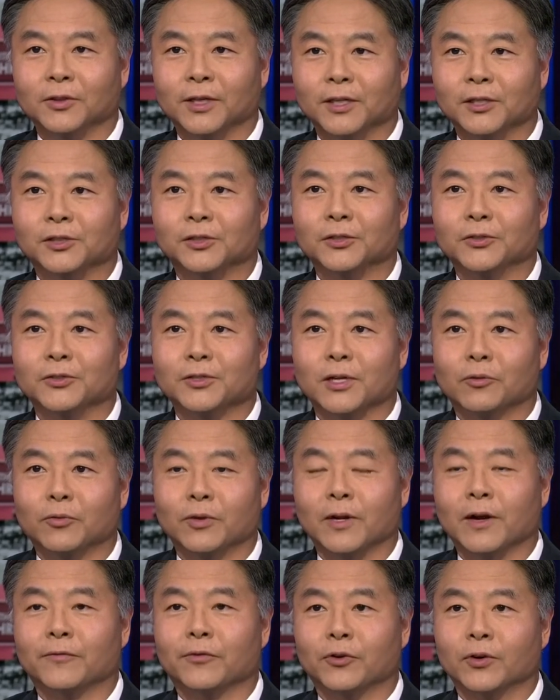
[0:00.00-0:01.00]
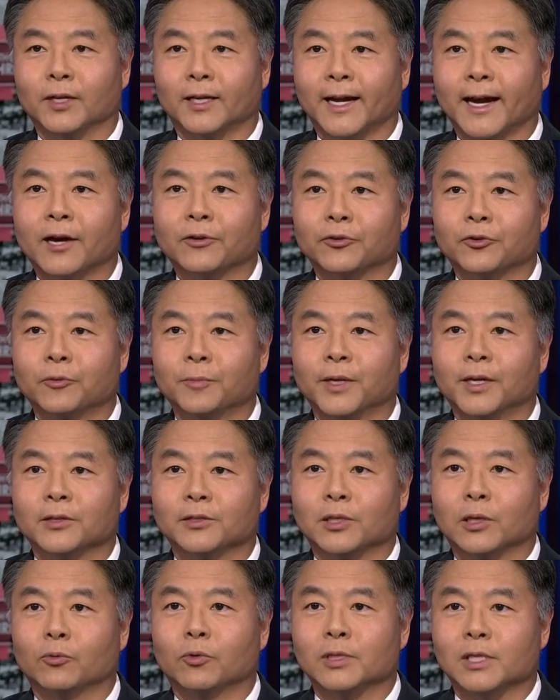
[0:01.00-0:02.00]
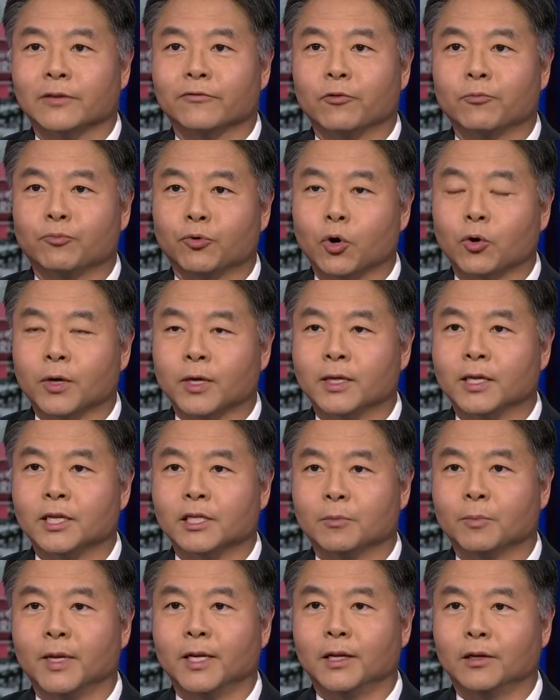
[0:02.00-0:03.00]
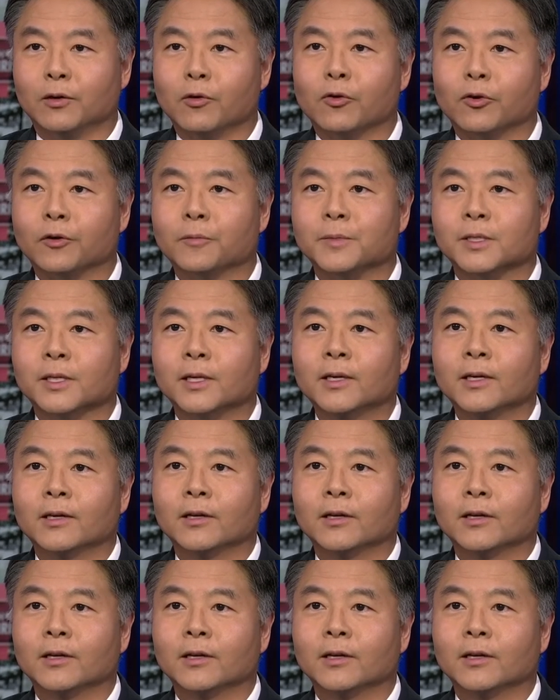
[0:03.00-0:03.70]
issues that we never encountered because no one's ever broken this many norms,